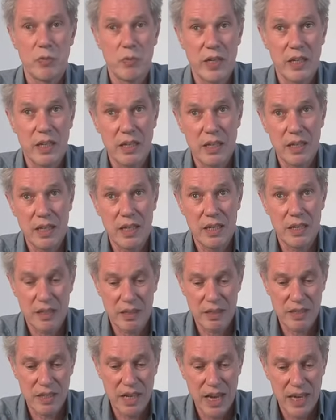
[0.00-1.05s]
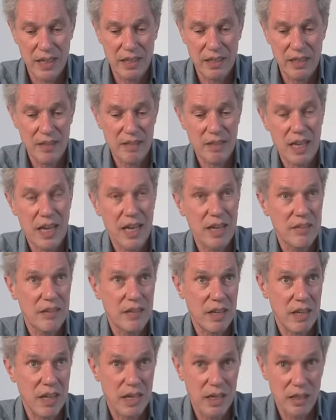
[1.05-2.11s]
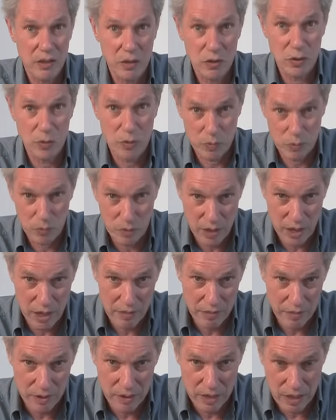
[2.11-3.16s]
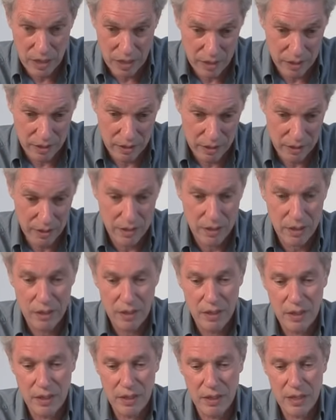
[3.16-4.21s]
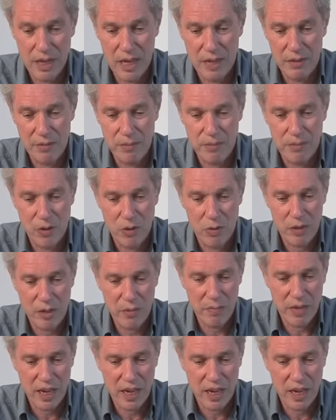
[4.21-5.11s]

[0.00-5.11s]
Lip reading: wiggly, jagged, at an angle, whatever you like. Again, fold it